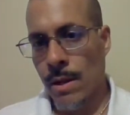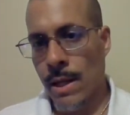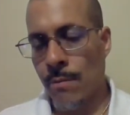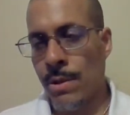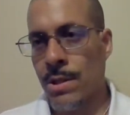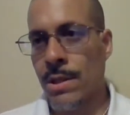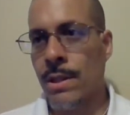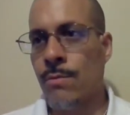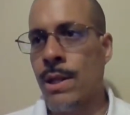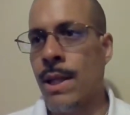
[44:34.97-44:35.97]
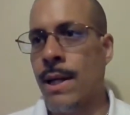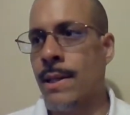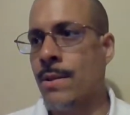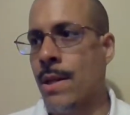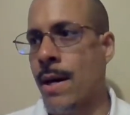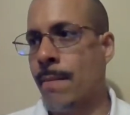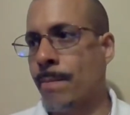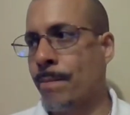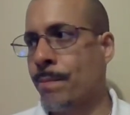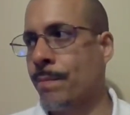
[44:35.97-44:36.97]
And I recently realized that
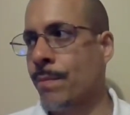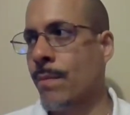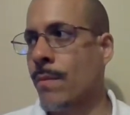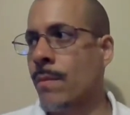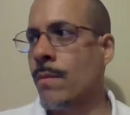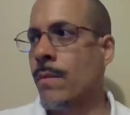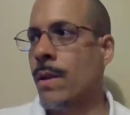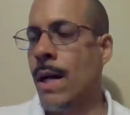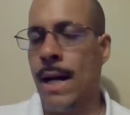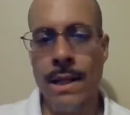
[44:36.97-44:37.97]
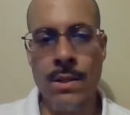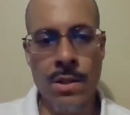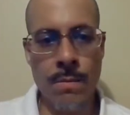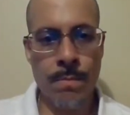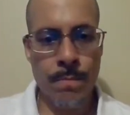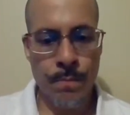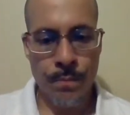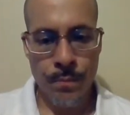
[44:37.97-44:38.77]
I had some